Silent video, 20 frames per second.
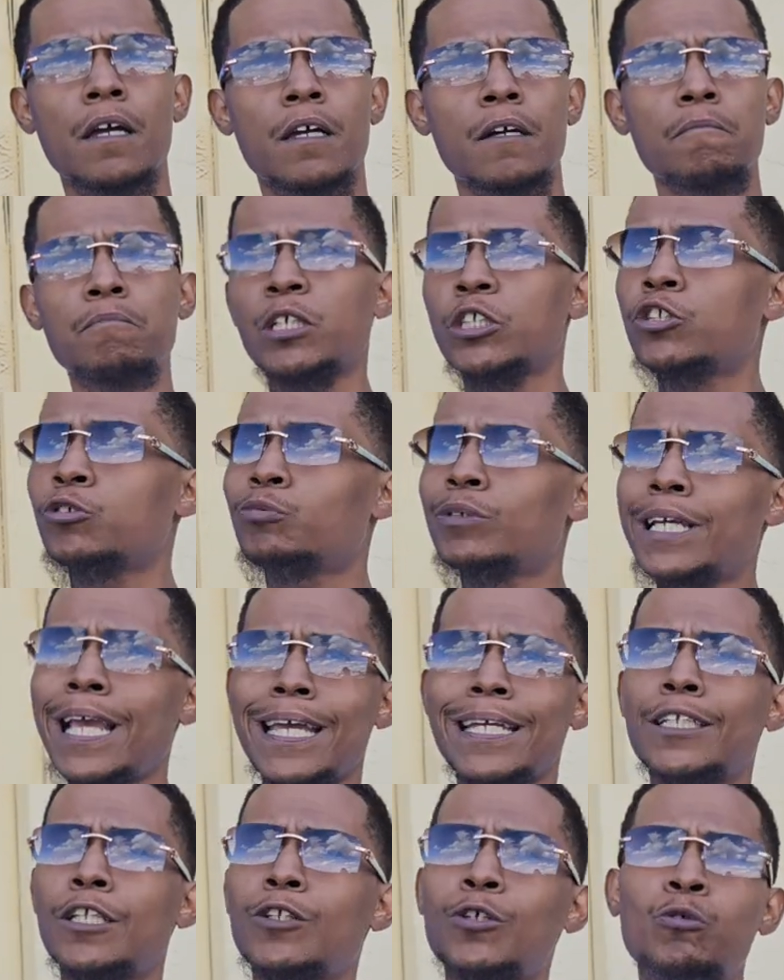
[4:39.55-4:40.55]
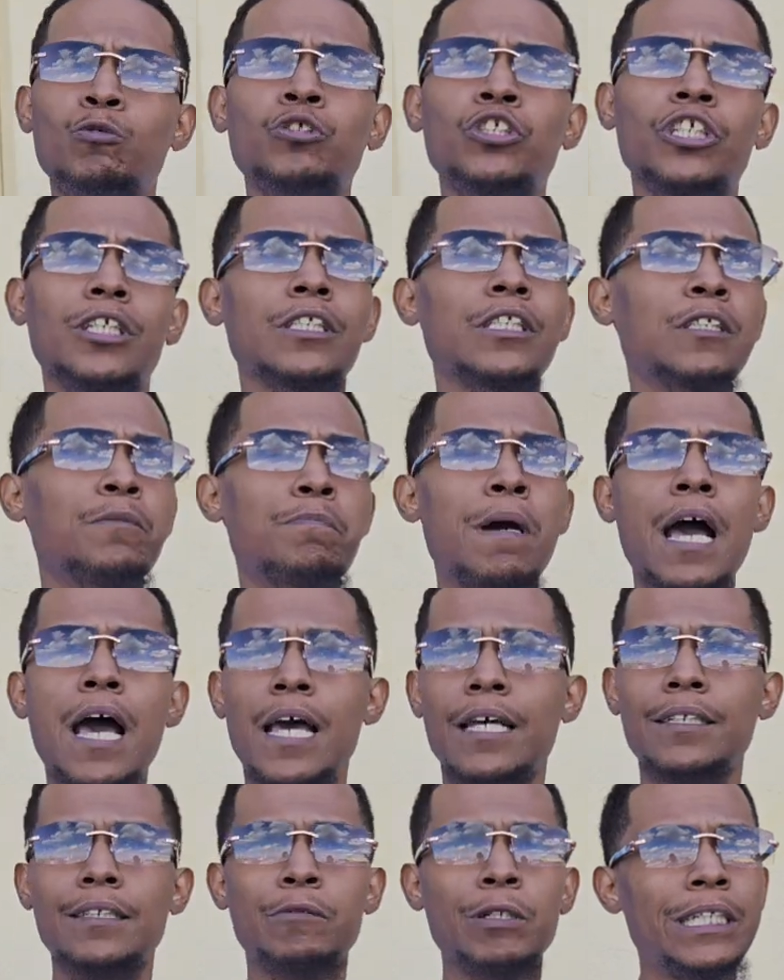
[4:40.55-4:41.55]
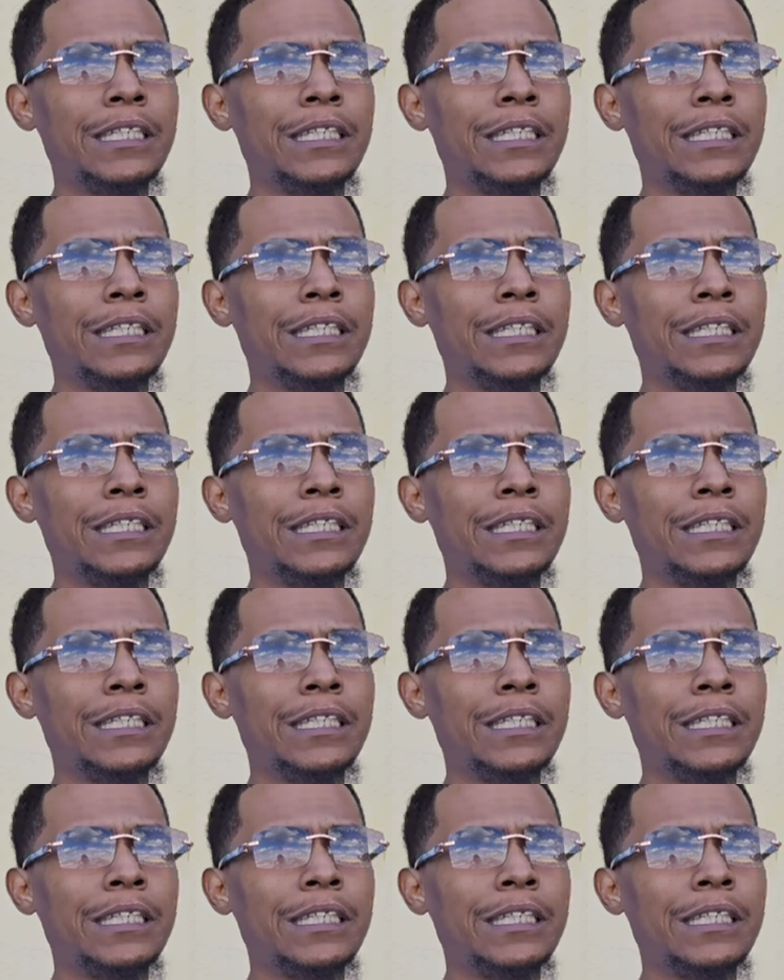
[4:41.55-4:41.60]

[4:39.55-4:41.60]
But you can't lose your spot. We,